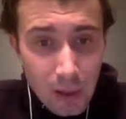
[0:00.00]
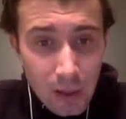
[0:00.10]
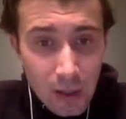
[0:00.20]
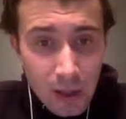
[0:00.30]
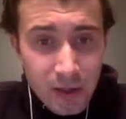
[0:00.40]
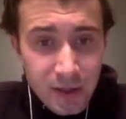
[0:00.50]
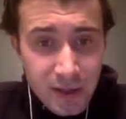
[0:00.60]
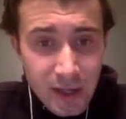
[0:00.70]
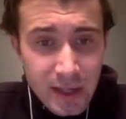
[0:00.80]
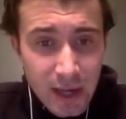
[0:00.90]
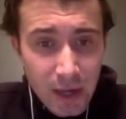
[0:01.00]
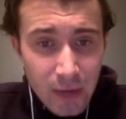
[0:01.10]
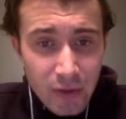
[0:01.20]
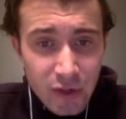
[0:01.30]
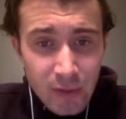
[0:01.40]
Can you detail
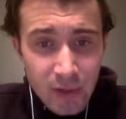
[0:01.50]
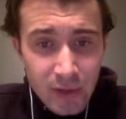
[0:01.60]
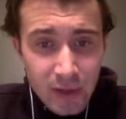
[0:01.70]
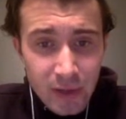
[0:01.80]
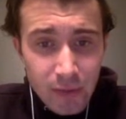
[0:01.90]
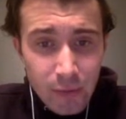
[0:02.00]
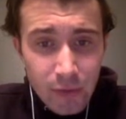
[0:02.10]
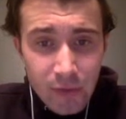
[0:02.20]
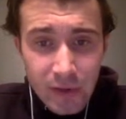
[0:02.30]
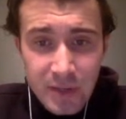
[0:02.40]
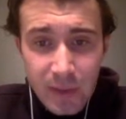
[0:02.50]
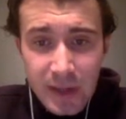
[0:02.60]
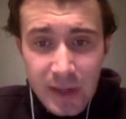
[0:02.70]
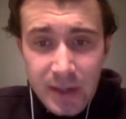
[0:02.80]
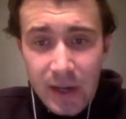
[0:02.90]
the job you did removing the
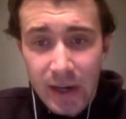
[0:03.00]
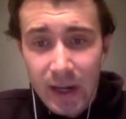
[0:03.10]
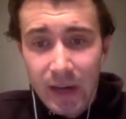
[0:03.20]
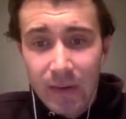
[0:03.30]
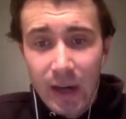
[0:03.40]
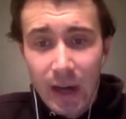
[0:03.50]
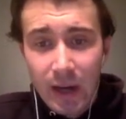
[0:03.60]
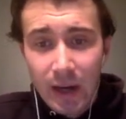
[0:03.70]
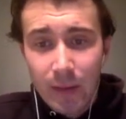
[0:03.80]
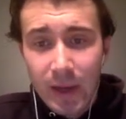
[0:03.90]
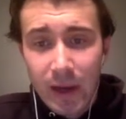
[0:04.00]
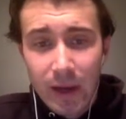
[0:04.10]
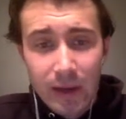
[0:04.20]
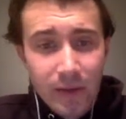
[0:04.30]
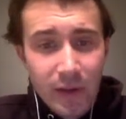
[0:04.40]
spare tyre cover a little better?
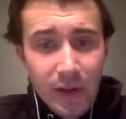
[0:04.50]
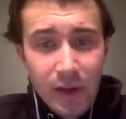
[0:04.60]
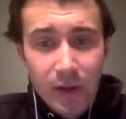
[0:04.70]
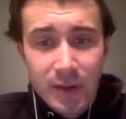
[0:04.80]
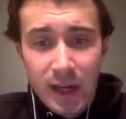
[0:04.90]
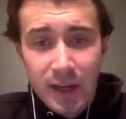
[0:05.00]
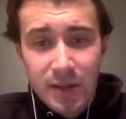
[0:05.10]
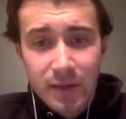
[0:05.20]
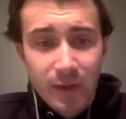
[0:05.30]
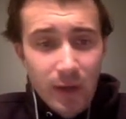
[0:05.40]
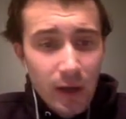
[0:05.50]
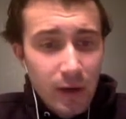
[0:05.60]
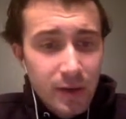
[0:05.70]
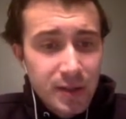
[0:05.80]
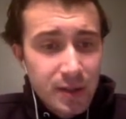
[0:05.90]
The video is hard to
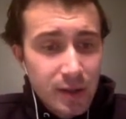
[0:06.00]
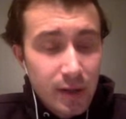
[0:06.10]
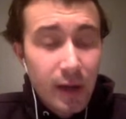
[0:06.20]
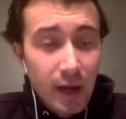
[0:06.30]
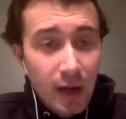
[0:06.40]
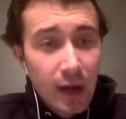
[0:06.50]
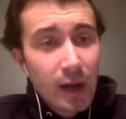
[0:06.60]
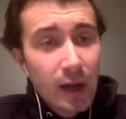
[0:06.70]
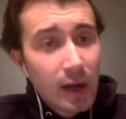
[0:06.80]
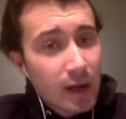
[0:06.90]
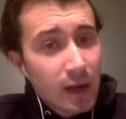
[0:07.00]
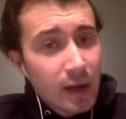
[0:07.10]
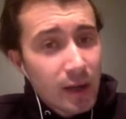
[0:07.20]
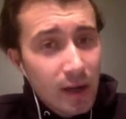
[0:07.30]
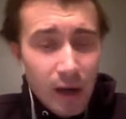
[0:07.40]
follow. So, okay,
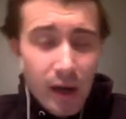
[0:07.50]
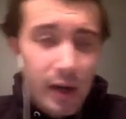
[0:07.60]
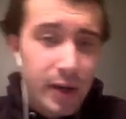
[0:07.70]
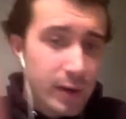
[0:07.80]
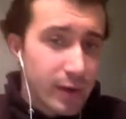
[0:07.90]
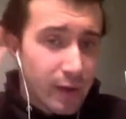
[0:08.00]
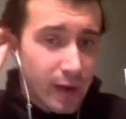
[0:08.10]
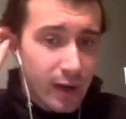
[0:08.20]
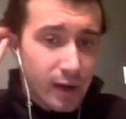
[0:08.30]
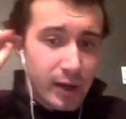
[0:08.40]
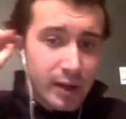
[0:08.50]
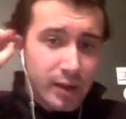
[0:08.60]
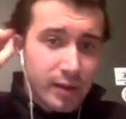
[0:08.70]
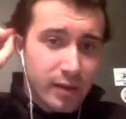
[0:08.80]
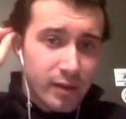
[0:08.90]
yeah, I agree with that. Kind
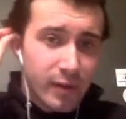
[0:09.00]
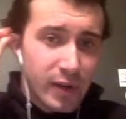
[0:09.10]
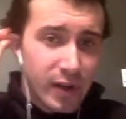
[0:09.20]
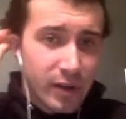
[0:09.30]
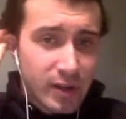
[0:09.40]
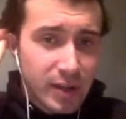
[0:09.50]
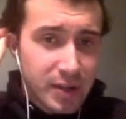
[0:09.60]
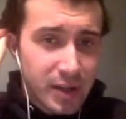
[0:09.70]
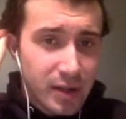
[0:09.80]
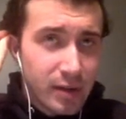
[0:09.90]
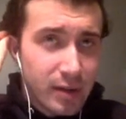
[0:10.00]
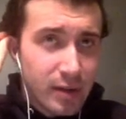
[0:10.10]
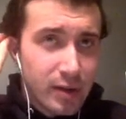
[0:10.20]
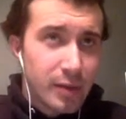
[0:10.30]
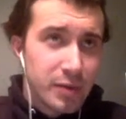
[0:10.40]
of the video that I did,
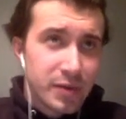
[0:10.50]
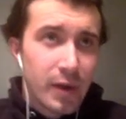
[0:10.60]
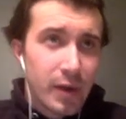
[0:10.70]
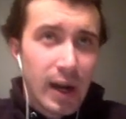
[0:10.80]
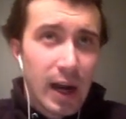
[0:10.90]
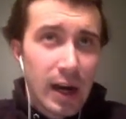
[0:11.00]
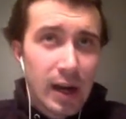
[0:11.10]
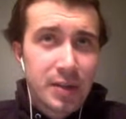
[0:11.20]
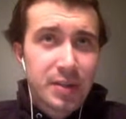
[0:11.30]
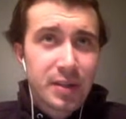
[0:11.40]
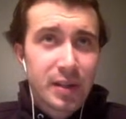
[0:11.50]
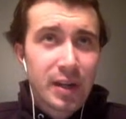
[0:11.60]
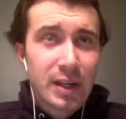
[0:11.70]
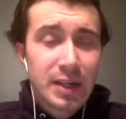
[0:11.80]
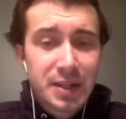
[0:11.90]
it was very hard to
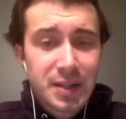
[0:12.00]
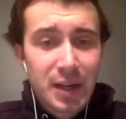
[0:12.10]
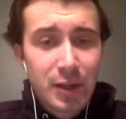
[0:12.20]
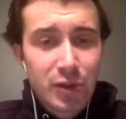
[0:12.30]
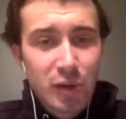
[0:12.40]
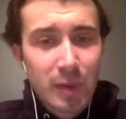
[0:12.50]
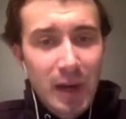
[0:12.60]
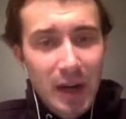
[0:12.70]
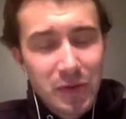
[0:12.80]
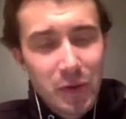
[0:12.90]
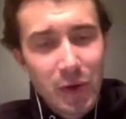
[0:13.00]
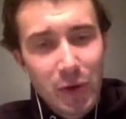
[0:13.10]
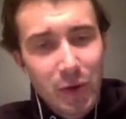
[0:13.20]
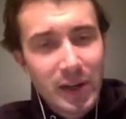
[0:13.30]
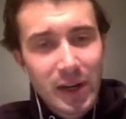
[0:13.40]
kind of detail the job after I'd
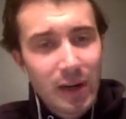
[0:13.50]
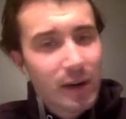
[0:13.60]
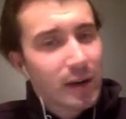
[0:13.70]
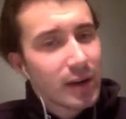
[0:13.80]
already done it.